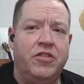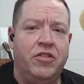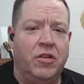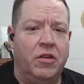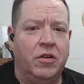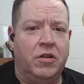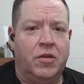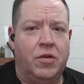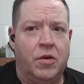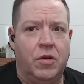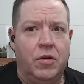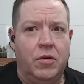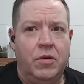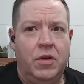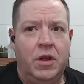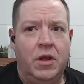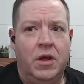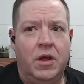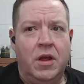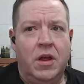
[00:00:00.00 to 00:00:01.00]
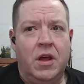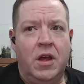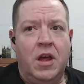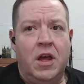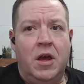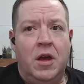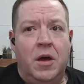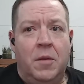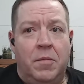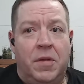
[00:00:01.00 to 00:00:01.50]
crew,
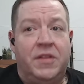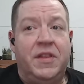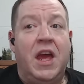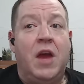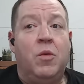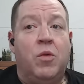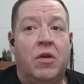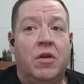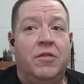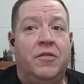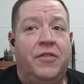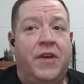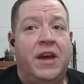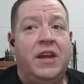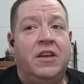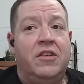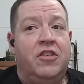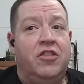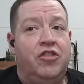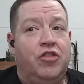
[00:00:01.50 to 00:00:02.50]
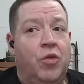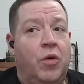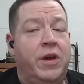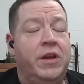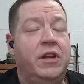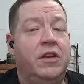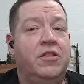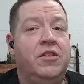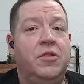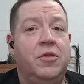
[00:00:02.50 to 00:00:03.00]
but they were invited to join
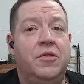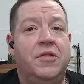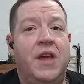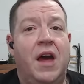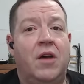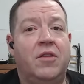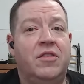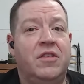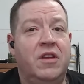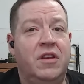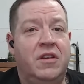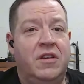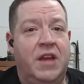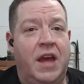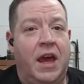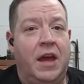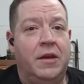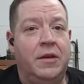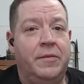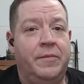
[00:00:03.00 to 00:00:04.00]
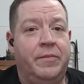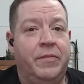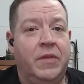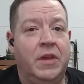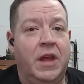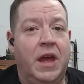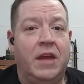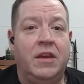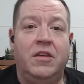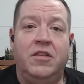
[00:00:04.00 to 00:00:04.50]
in 2010,
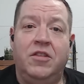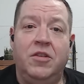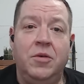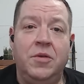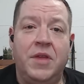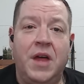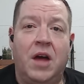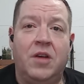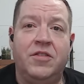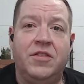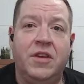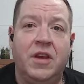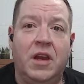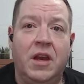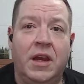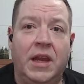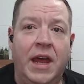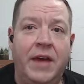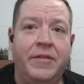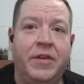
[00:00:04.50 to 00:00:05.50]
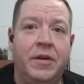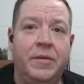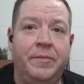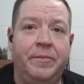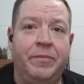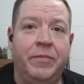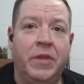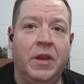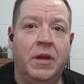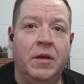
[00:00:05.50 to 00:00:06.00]
and in 2011,
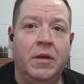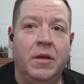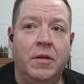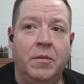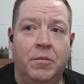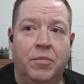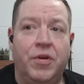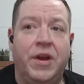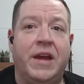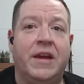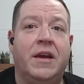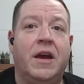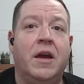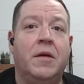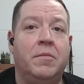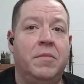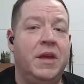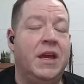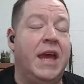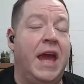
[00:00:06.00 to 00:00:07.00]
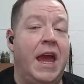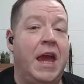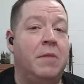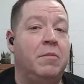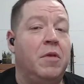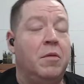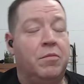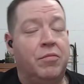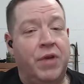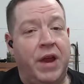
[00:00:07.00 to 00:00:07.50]
BRIC became
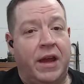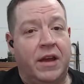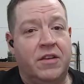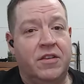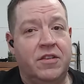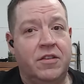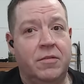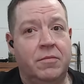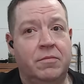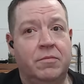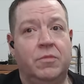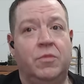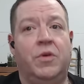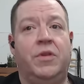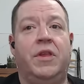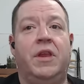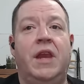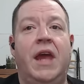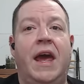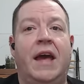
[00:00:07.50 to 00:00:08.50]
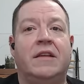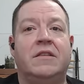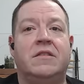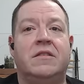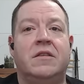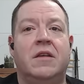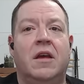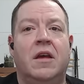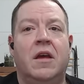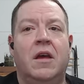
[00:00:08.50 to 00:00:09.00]
BRICS with an S.
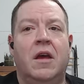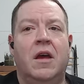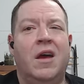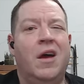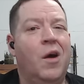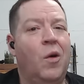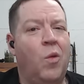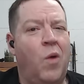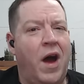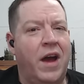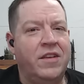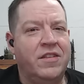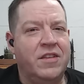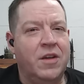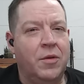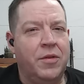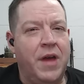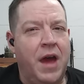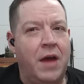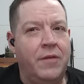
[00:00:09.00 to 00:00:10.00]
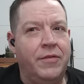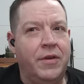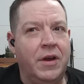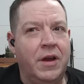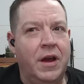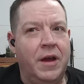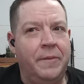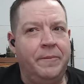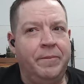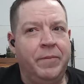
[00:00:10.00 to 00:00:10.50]
Why South
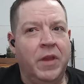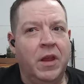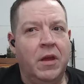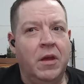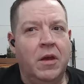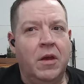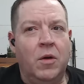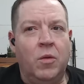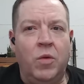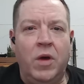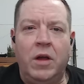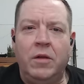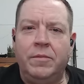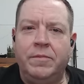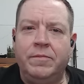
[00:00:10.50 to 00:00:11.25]
Africa? Well,